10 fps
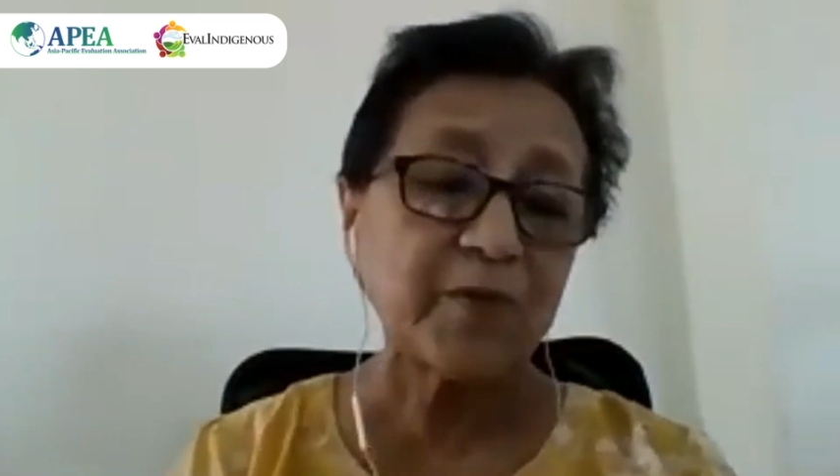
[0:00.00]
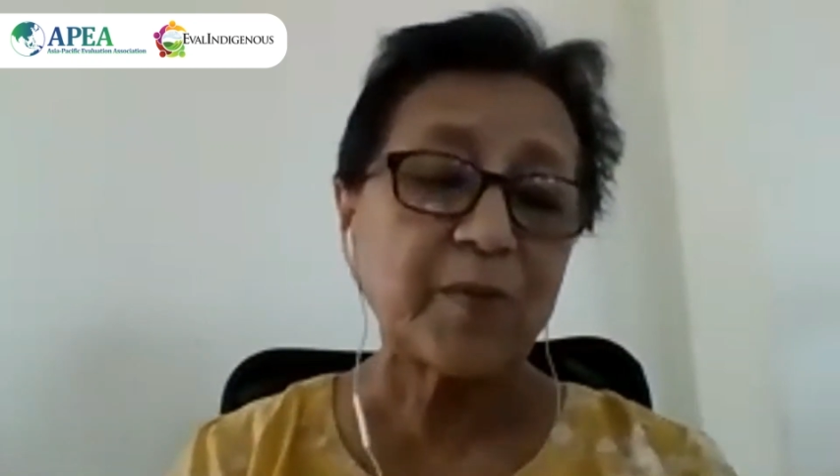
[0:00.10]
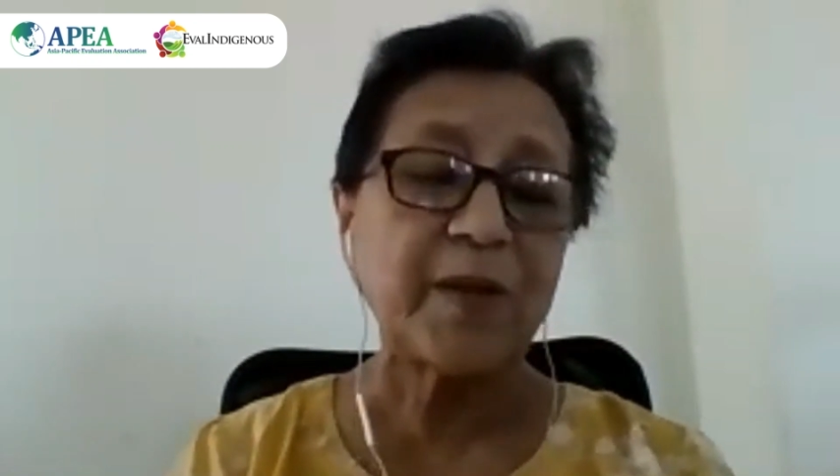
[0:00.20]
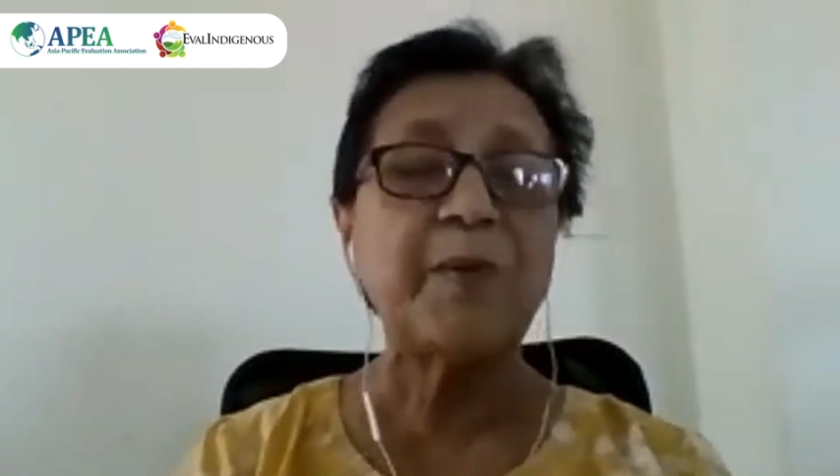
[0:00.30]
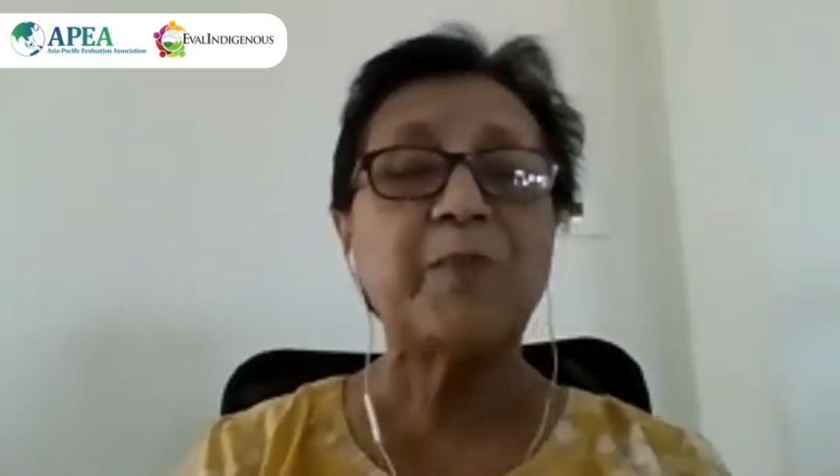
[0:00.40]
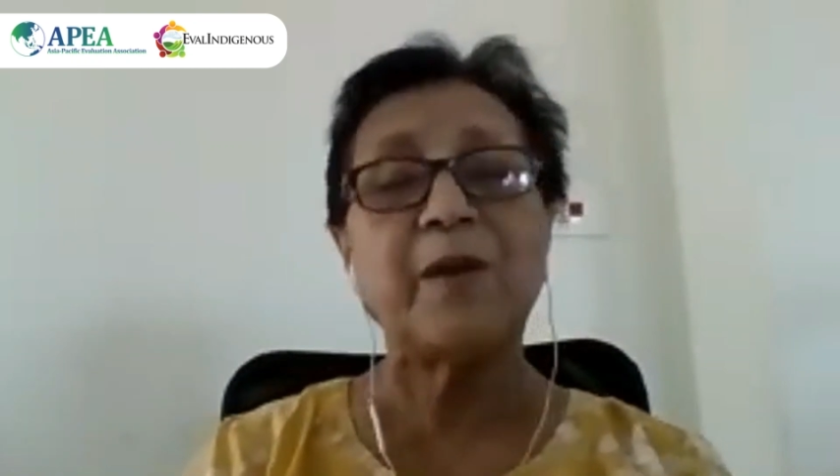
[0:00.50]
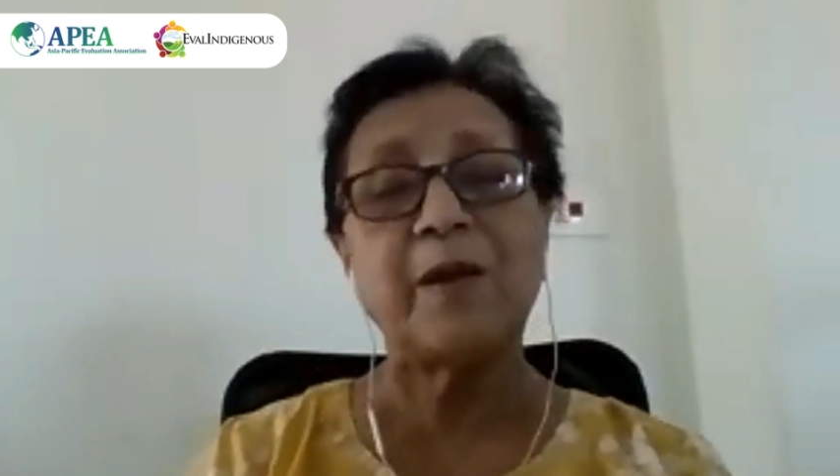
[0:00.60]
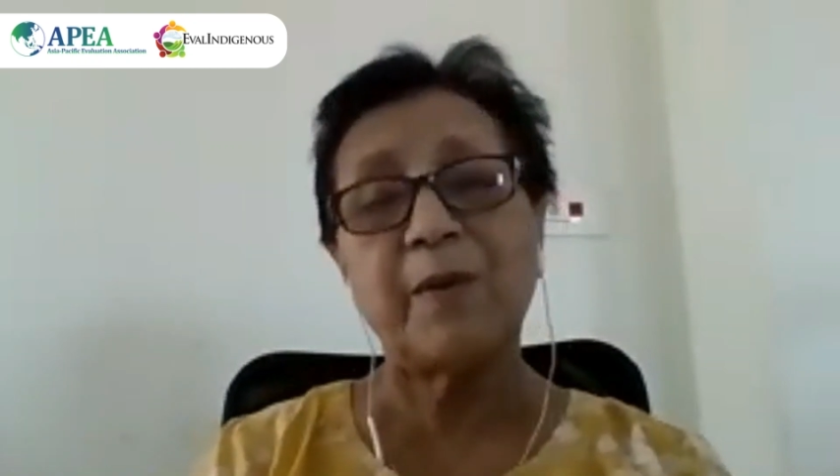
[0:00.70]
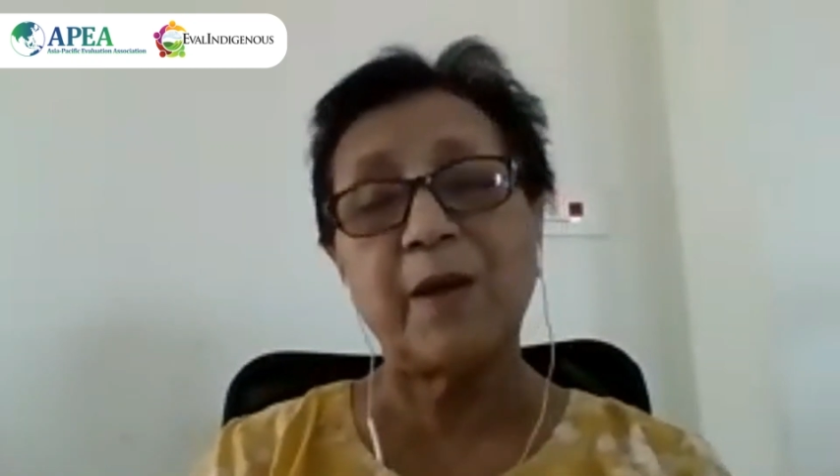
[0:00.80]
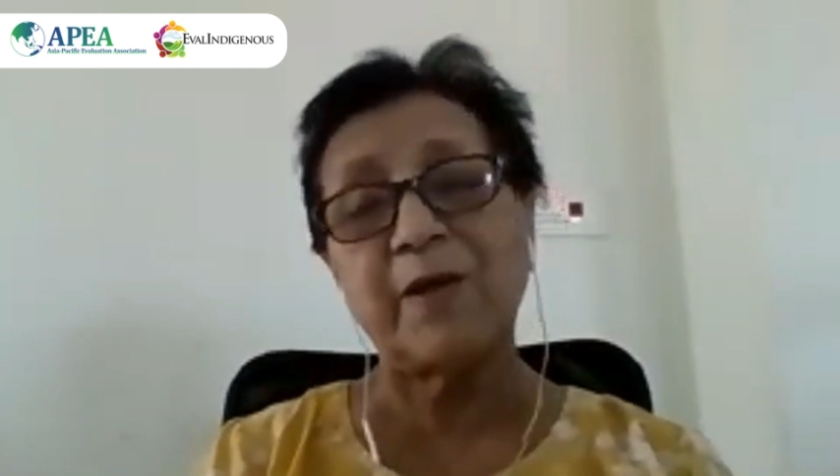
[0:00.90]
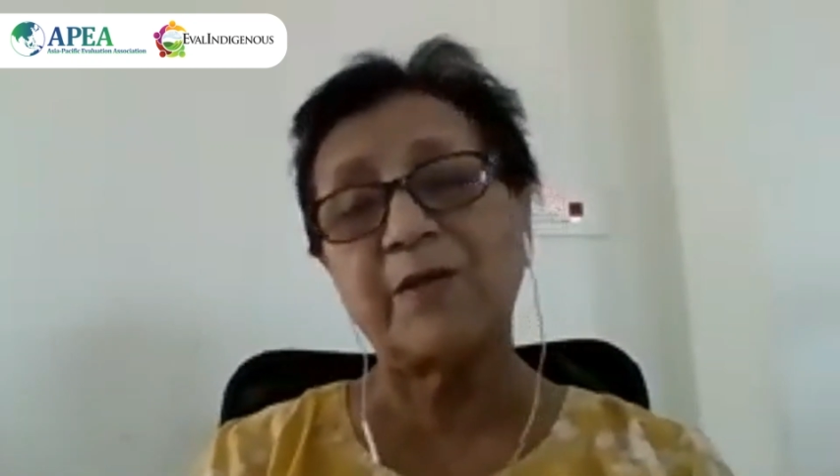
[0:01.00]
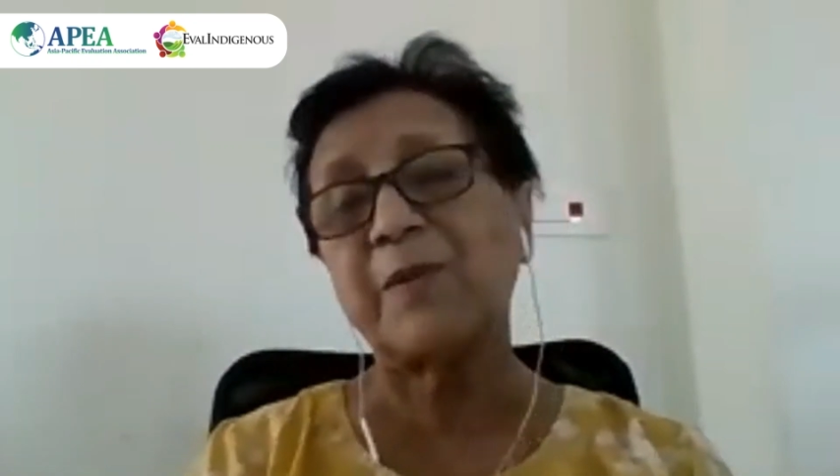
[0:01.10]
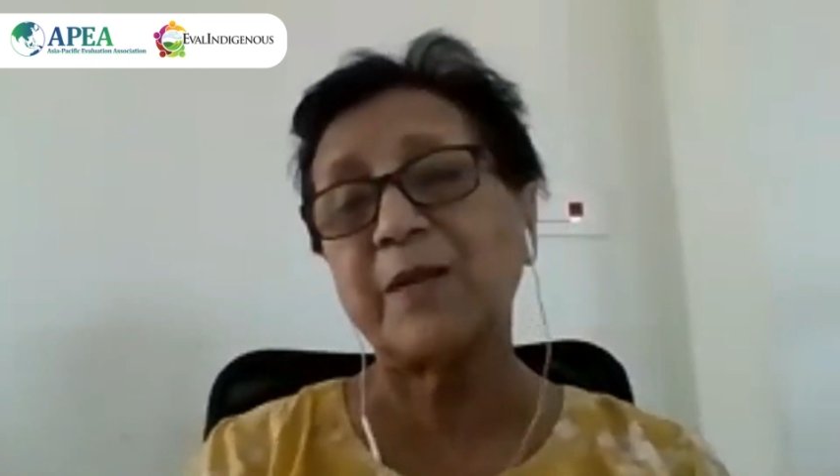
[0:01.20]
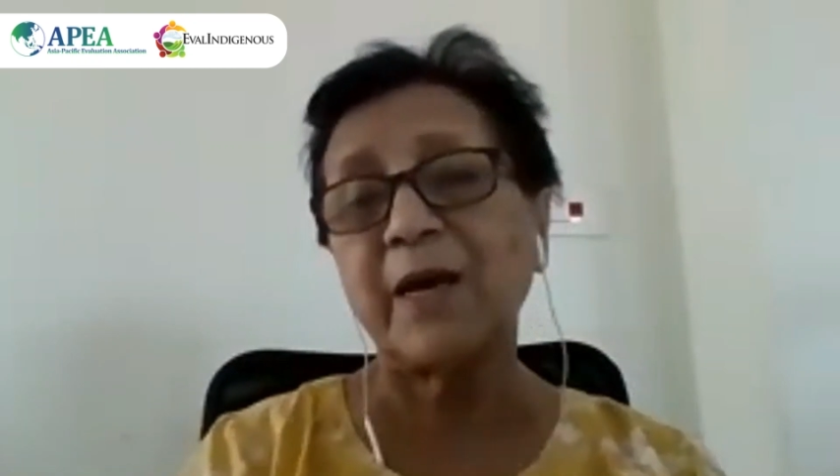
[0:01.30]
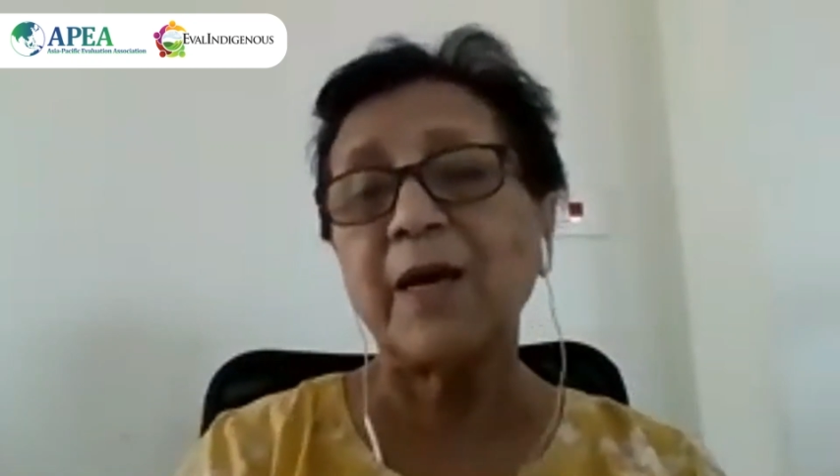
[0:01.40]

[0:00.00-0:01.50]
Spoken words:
so many people evaluate, but